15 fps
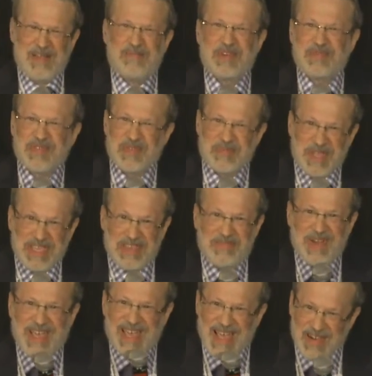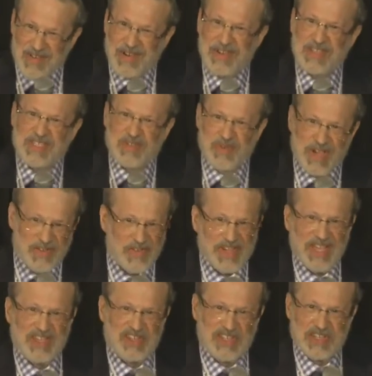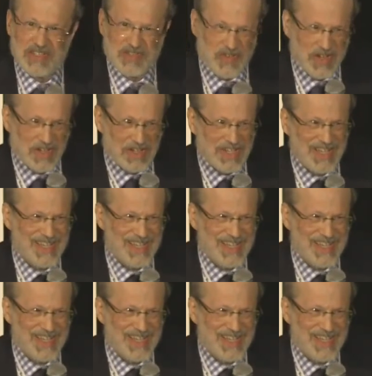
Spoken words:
But for me, Viagra is a recreational drug."